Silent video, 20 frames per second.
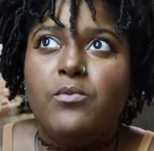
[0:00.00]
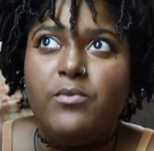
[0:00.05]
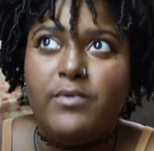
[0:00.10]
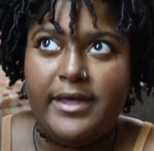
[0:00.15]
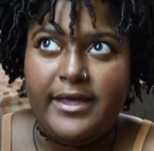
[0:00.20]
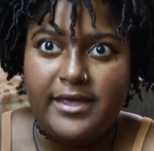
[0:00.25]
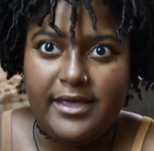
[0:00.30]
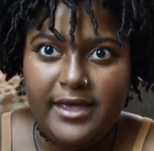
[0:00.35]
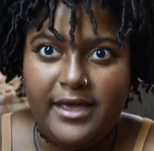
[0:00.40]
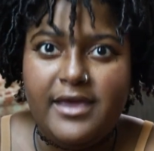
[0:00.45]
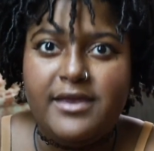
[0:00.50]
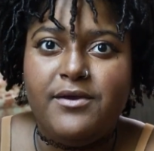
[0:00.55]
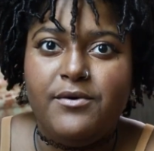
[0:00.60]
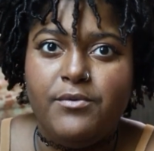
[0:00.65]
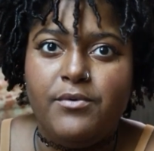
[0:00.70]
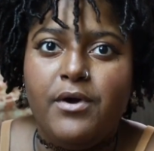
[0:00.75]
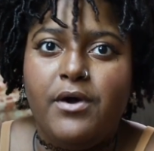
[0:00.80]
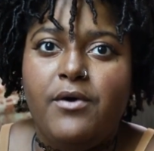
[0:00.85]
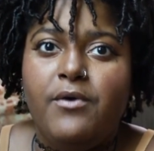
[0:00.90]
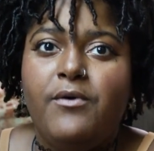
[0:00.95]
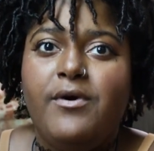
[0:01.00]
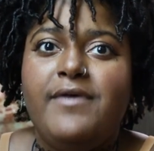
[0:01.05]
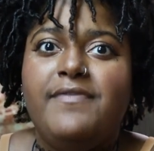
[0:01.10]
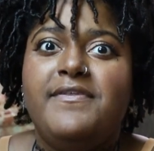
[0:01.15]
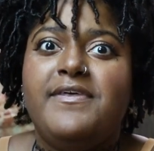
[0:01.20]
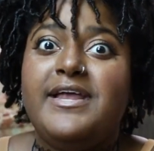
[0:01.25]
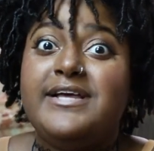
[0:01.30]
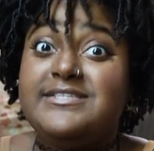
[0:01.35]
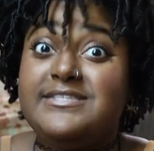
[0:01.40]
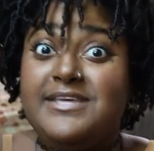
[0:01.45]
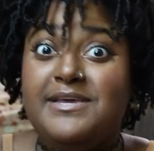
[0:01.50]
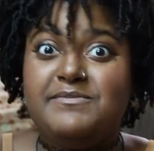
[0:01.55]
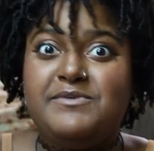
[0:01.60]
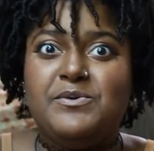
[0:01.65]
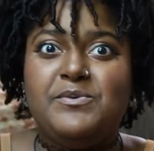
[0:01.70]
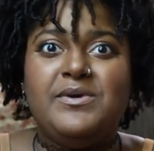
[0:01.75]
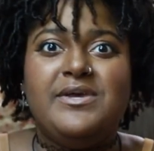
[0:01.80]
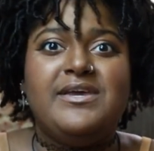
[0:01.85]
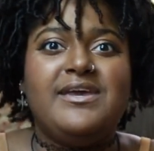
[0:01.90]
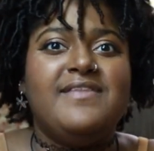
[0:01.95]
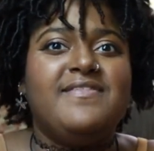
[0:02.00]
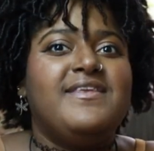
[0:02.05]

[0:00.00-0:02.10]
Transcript: like in a row, and then I skipped a week,